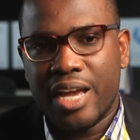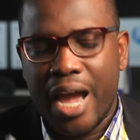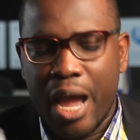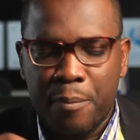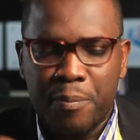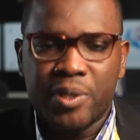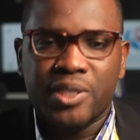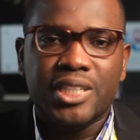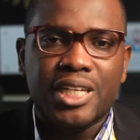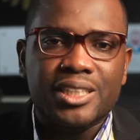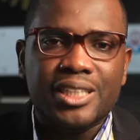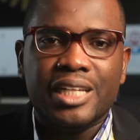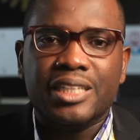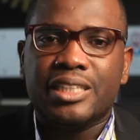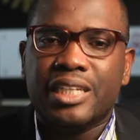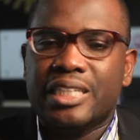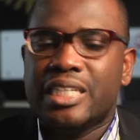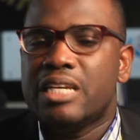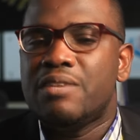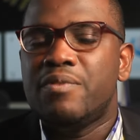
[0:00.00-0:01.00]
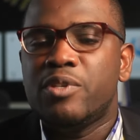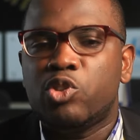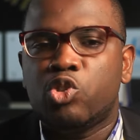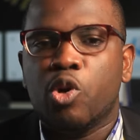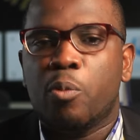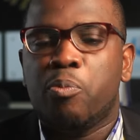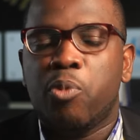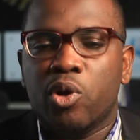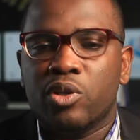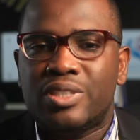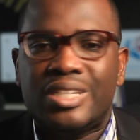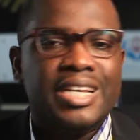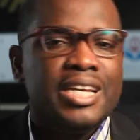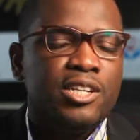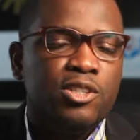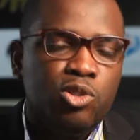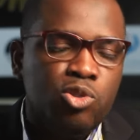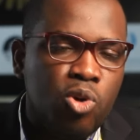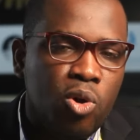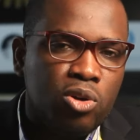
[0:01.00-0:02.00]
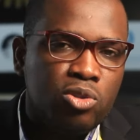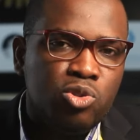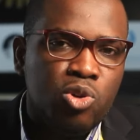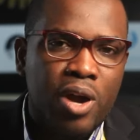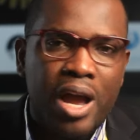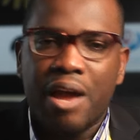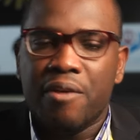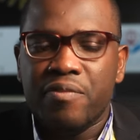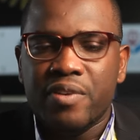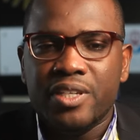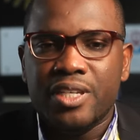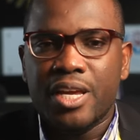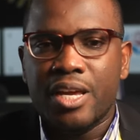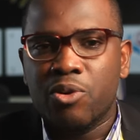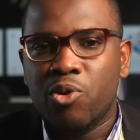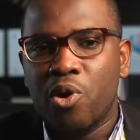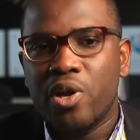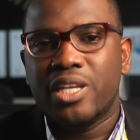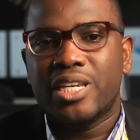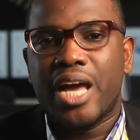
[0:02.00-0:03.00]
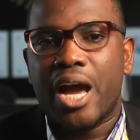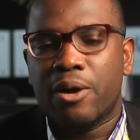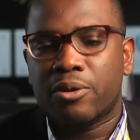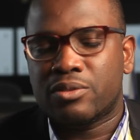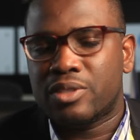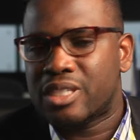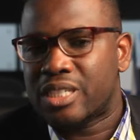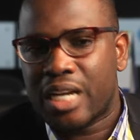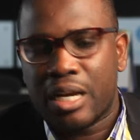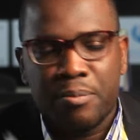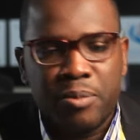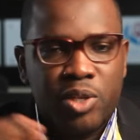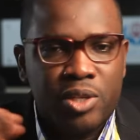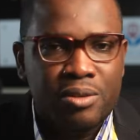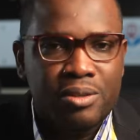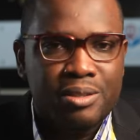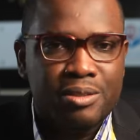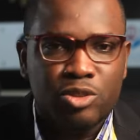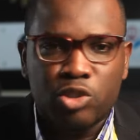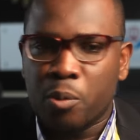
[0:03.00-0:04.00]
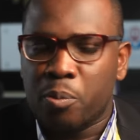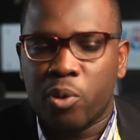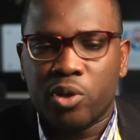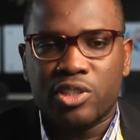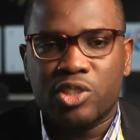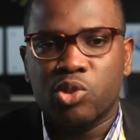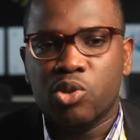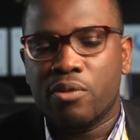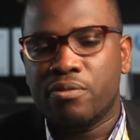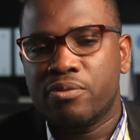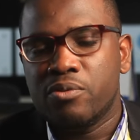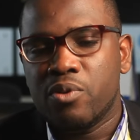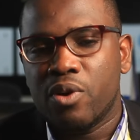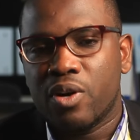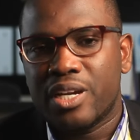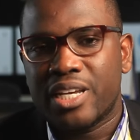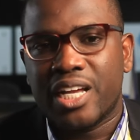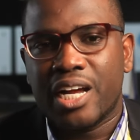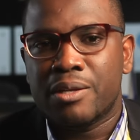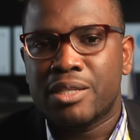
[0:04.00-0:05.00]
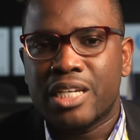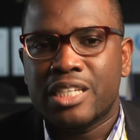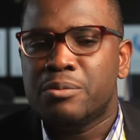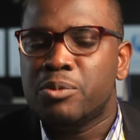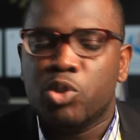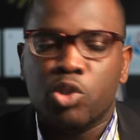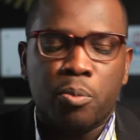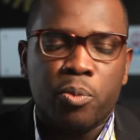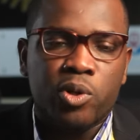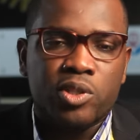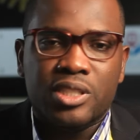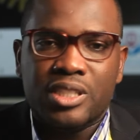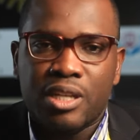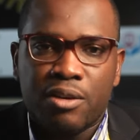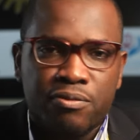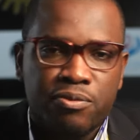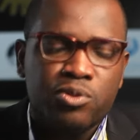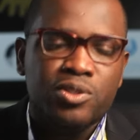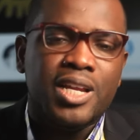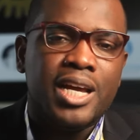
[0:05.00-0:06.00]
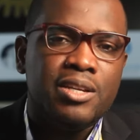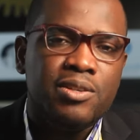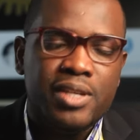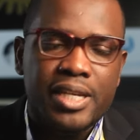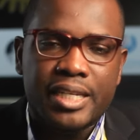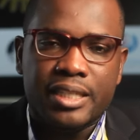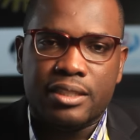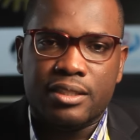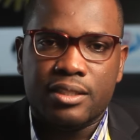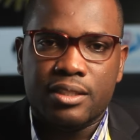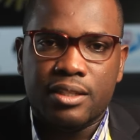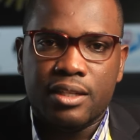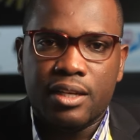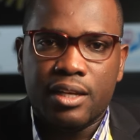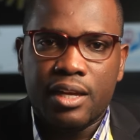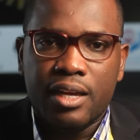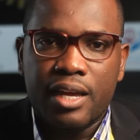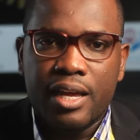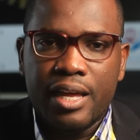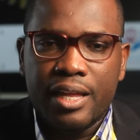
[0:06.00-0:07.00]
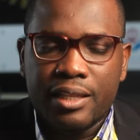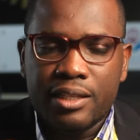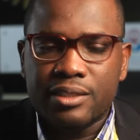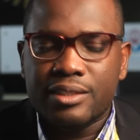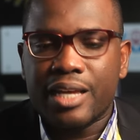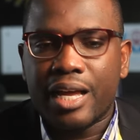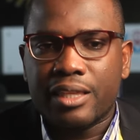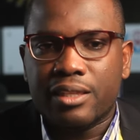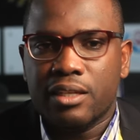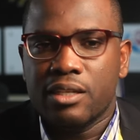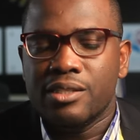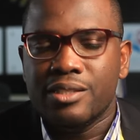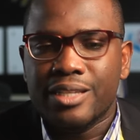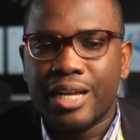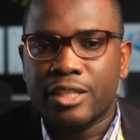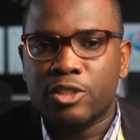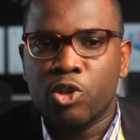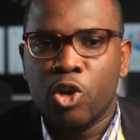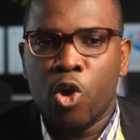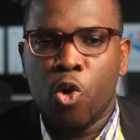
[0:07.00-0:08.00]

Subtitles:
A business that can even support your everyday going out. It can be supporting your food. It can just be supporting the food that you eat. These are things that